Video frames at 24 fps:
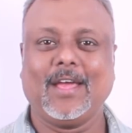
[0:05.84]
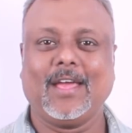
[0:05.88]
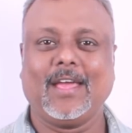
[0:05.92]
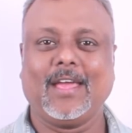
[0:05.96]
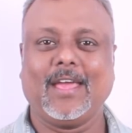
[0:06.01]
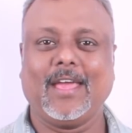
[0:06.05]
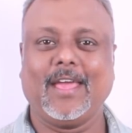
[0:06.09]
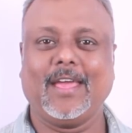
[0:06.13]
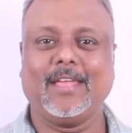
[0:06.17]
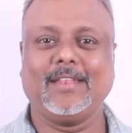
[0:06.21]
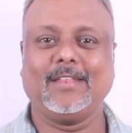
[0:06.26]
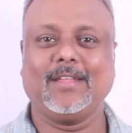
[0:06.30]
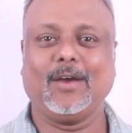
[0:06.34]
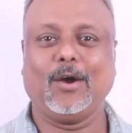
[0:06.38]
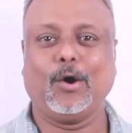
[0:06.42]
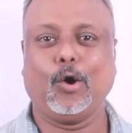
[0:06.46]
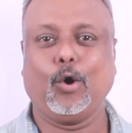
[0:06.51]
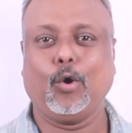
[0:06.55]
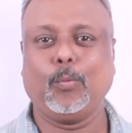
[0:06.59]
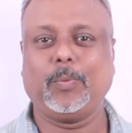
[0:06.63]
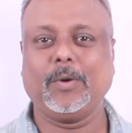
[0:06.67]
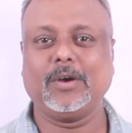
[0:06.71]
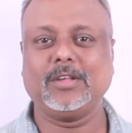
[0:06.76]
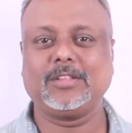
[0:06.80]
in
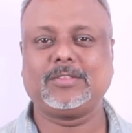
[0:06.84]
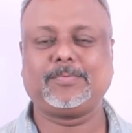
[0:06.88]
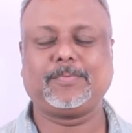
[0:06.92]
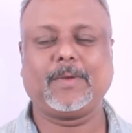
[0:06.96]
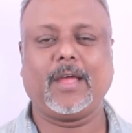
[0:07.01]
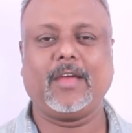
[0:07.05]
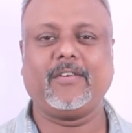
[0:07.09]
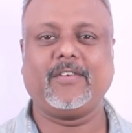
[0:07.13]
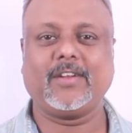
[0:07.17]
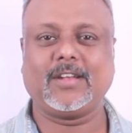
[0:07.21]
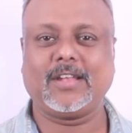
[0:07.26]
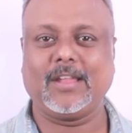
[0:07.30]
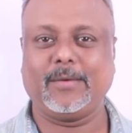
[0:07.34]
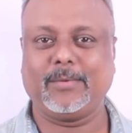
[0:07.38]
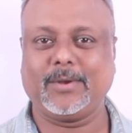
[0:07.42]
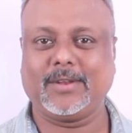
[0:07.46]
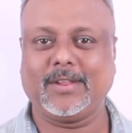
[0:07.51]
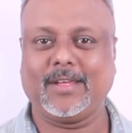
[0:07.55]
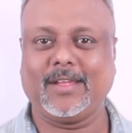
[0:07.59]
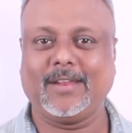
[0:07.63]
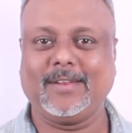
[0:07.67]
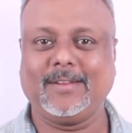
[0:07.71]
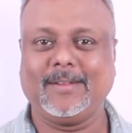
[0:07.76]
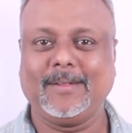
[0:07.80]
Opus Private
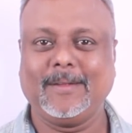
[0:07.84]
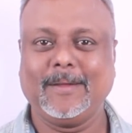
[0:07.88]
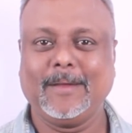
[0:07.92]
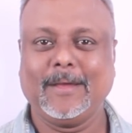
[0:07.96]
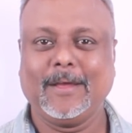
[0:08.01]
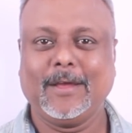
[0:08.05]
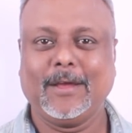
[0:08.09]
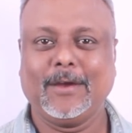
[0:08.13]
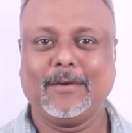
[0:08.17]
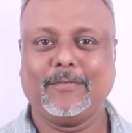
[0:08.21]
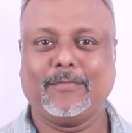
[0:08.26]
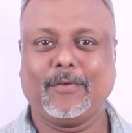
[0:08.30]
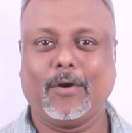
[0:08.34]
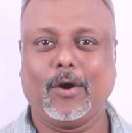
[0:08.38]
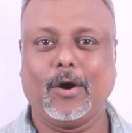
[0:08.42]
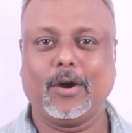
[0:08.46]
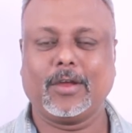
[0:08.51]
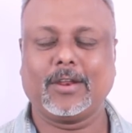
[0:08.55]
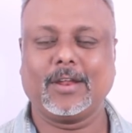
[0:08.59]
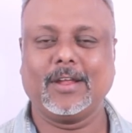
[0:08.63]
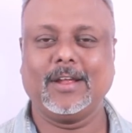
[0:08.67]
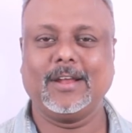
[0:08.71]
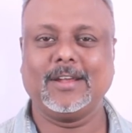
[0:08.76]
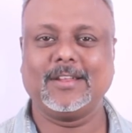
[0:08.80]
Limited
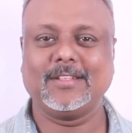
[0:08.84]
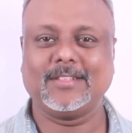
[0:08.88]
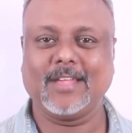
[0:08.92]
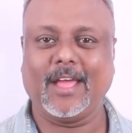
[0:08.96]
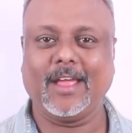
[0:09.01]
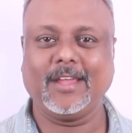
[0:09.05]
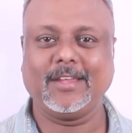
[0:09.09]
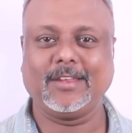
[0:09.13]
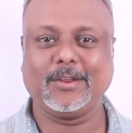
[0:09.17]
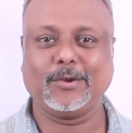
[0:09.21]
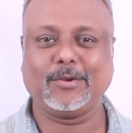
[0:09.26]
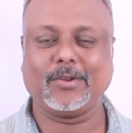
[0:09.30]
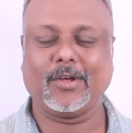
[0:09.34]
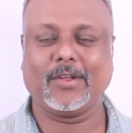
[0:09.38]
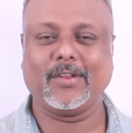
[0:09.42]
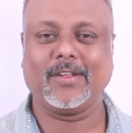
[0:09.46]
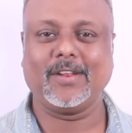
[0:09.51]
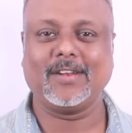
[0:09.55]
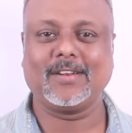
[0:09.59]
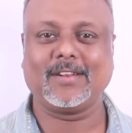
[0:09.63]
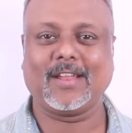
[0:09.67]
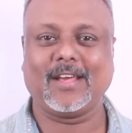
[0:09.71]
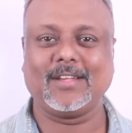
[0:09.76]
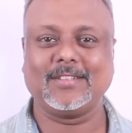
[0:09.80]
for design tutorial
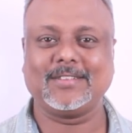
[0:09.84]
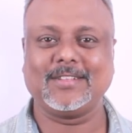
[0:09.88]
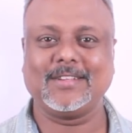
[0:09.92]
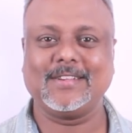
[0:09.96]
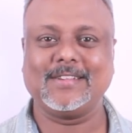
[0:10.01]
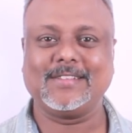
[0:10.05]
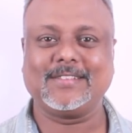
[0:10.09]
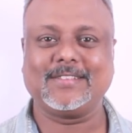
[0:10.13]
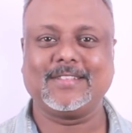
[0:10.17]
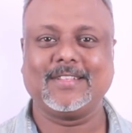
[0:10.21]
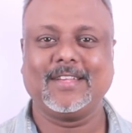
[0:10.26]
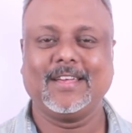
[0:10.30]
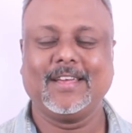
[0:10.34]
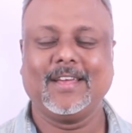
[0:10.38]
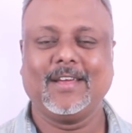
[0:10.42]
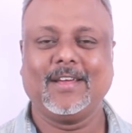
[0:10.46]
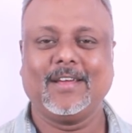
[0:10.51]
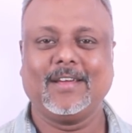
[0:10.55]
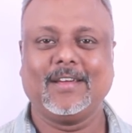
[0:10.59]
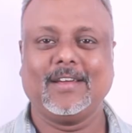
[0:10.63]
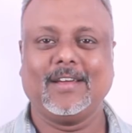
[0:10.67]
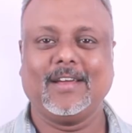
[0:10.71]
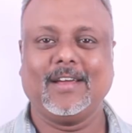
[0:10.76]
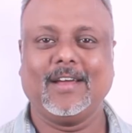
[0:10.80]
classes
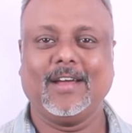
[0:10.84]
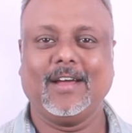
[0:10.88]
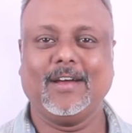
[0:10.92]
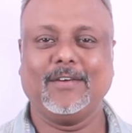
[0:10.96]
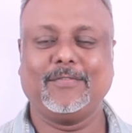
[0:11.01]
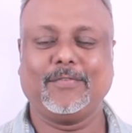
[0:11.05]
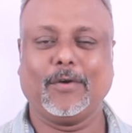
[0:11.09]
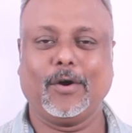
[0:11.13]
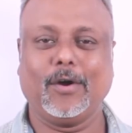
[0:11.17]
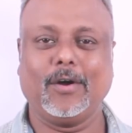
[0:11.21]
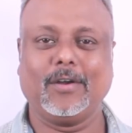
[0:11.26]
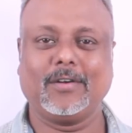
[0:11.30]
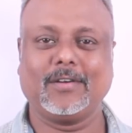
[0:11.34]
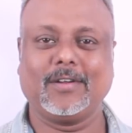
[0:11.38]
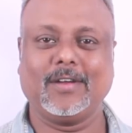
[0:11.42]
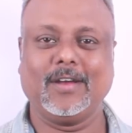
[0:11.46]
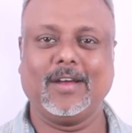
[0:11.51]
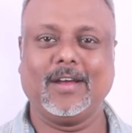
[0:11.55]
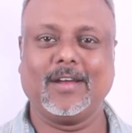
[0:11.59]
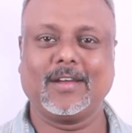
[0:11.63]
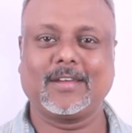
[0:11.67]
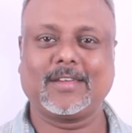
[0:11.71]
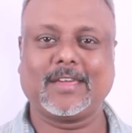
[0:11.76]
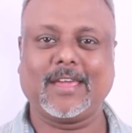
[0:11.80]
for
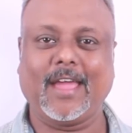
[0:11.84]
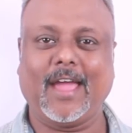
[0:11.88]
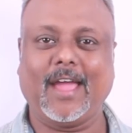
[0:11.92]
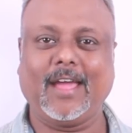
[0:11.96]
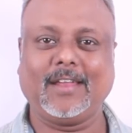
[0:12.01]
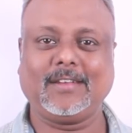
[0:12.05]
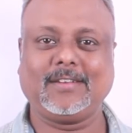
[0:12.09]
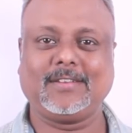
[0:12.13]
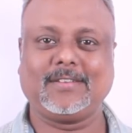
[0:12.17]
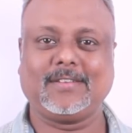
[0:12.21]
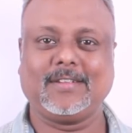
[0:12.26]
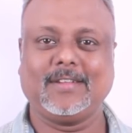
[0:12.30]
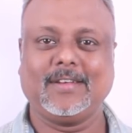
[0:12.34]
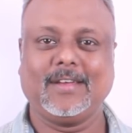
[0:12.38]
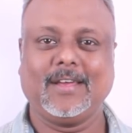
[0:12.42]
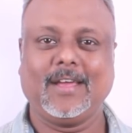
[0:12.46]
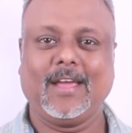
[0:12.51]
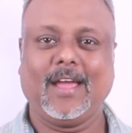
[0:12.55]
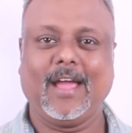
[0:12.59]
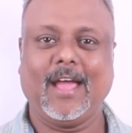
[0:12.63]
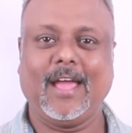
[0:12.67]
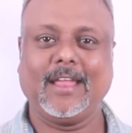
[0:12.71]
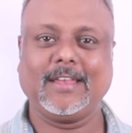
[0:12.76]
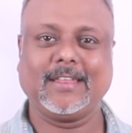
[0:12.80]
CAT
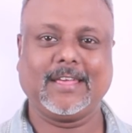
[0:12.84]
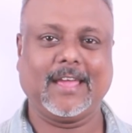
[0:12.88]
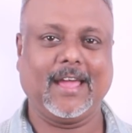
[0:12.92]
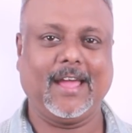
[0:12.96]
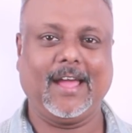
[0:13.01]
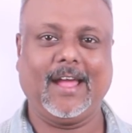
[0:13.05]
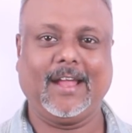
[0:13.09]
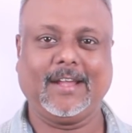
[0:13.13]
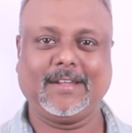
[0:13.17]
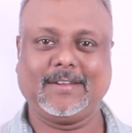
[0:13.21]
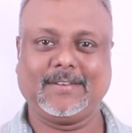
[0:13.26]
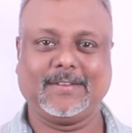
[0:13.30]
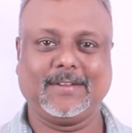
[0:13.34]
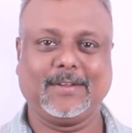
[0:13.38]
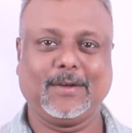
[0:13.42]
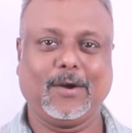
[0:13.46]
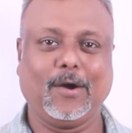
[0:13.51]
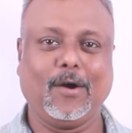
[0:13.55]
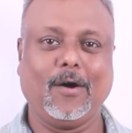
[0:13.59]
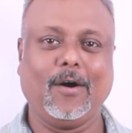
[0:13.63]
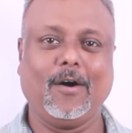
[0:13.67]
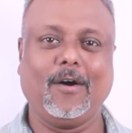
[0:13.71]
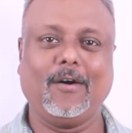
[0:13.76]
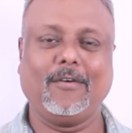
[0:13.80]
and GAT
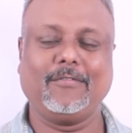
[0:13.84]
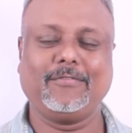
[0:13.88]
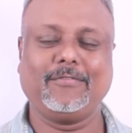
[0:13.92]
of